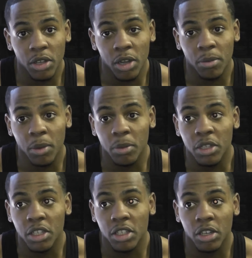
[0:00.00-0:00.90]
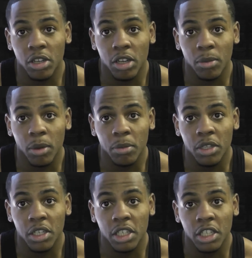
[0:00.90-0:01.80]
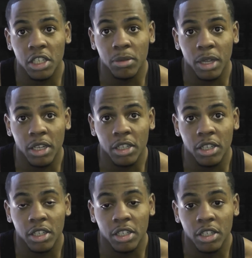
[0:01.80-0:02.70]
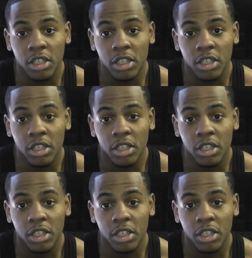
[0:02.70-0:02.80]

I'm looking to get him out of there.